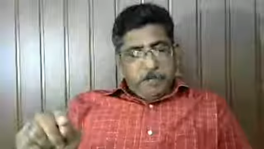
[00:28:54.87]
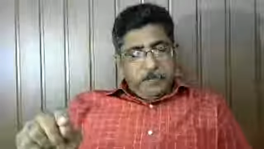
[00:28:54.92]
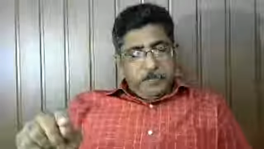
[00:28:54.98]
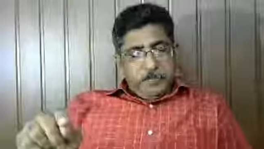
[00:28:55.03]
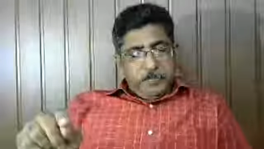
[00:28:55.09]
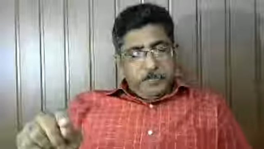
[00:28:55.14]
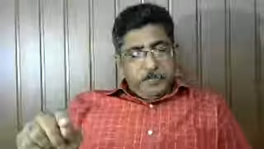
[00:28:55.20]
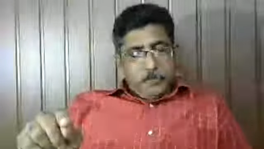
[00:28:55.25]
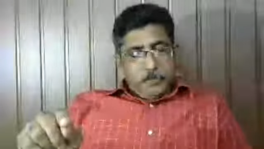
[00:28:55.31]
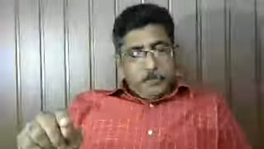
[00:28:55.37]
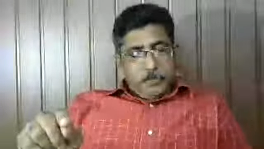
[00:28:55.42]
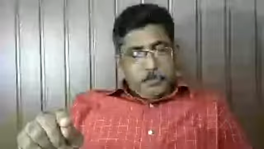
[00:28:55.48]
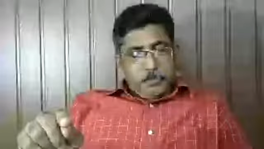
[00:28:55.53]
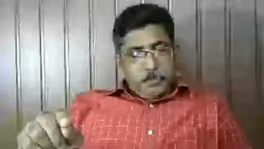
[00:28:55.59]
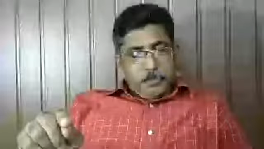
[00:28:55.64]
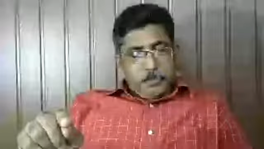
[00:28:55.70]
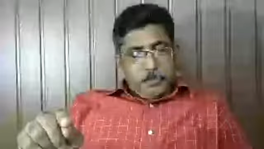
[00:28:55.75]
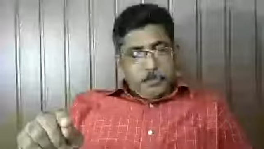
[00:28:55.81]

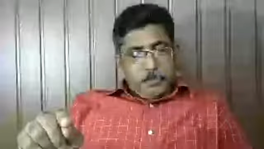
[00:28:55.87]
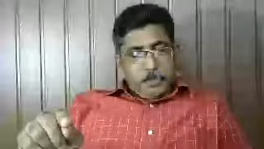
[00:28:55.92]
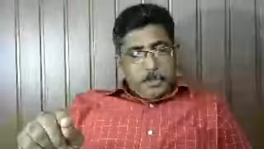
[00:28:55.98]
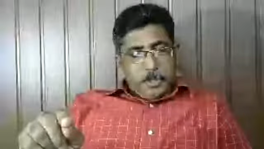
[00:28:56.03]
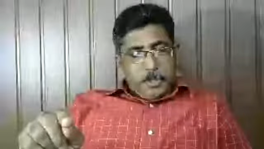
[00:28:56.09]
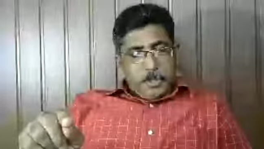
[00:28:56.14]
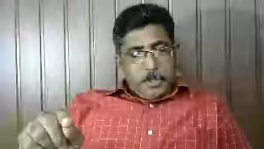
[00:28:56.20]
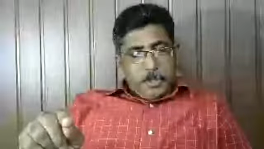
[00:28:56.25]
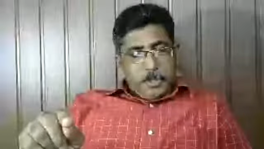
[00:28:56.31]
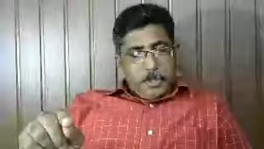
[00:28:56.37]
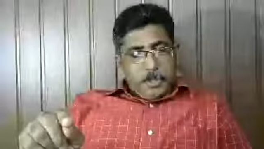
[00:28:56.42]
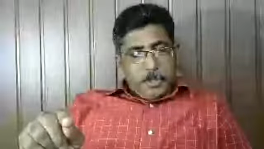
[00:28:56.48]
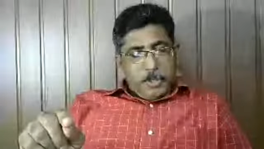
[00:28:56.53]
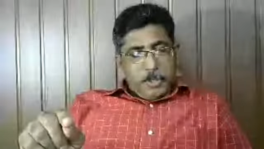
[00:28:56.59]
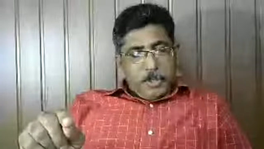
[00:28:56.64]
Nobody speaks.